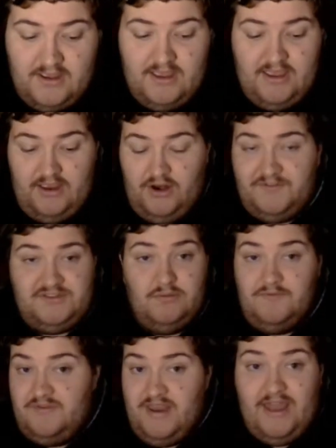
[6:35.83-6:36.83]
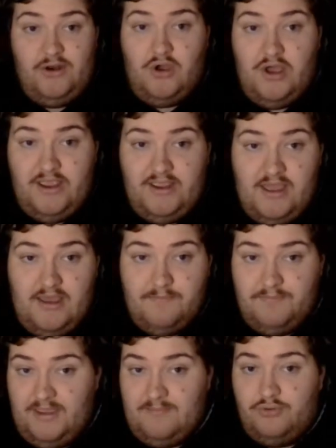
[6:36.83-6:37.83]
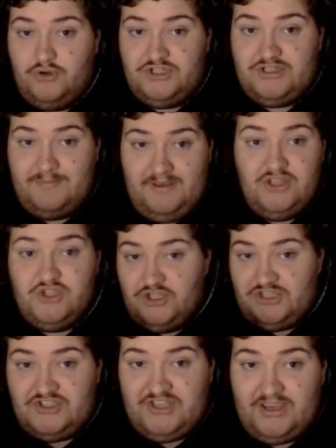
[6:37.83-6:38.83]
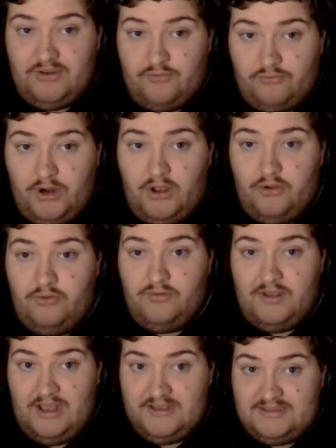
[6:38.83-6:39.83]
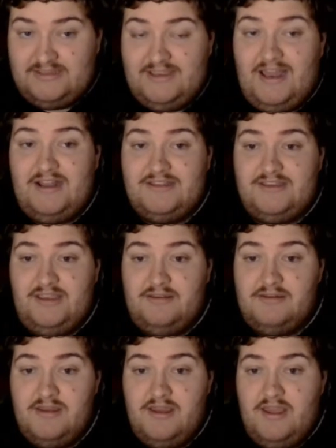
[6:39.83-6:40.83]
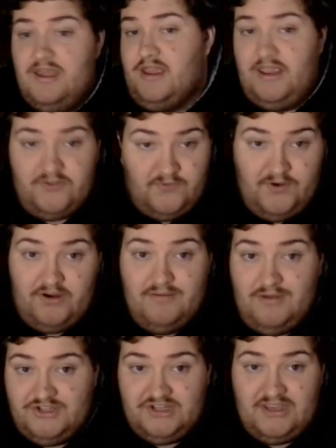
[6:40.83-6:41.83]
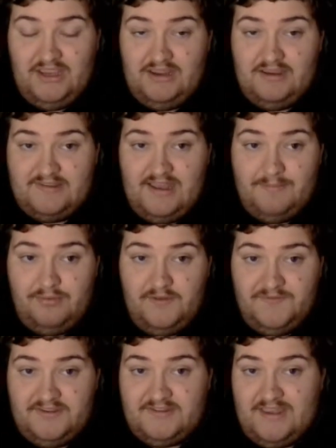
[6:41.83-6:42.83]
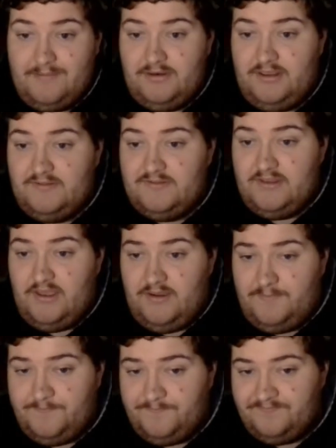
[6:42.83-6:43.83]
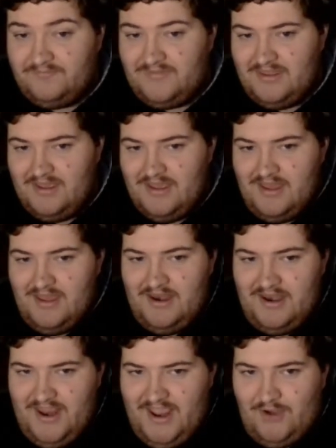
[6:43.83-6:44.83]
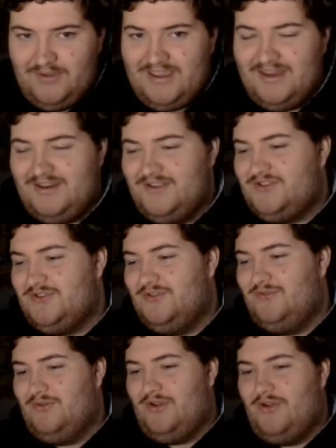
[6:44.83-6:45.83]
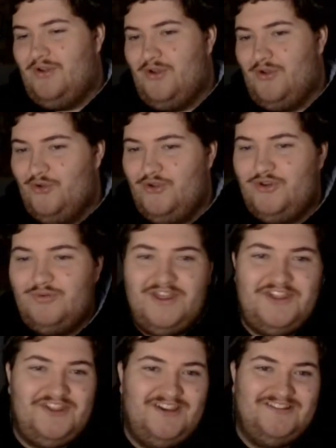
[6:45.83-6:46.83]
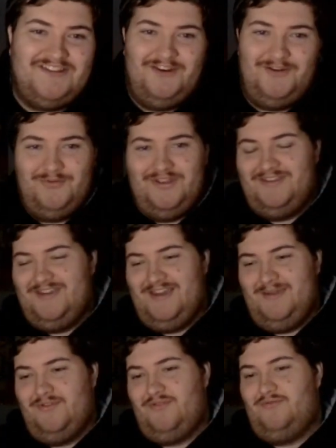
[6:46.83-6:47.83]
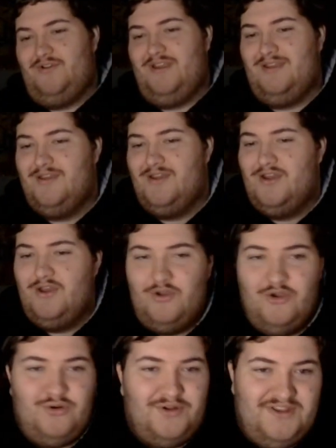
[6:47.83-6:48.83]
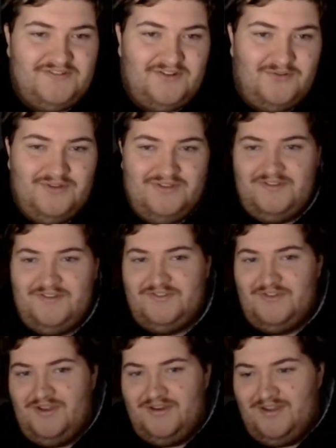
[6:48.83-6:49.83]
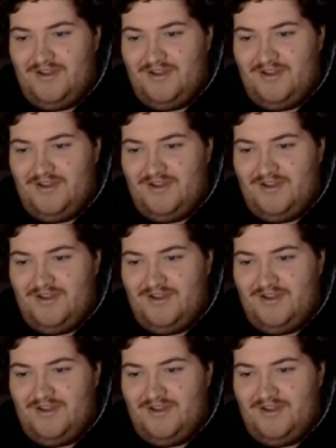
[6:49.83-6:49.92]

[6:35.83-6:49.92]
And obviously with Nanai being pushed up into the second row starting is very much a key example of this happening. So now we get into, who do I think is going to win Game 3? Who do I think is going to win the decider?